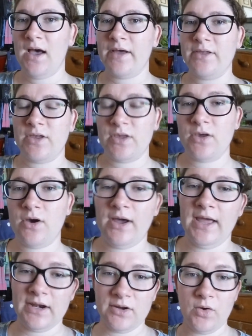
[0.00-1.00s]
You can go
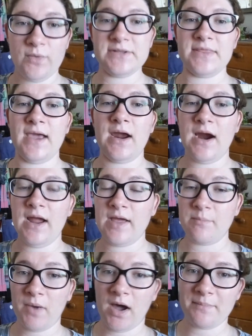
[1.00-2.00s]
ahead and go in there
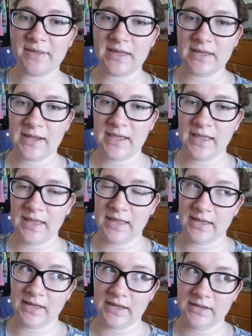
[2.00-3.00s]
and pop in
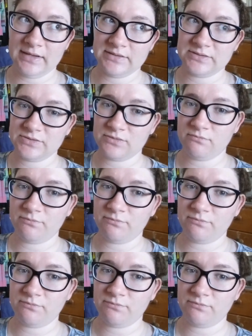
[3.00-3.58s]
and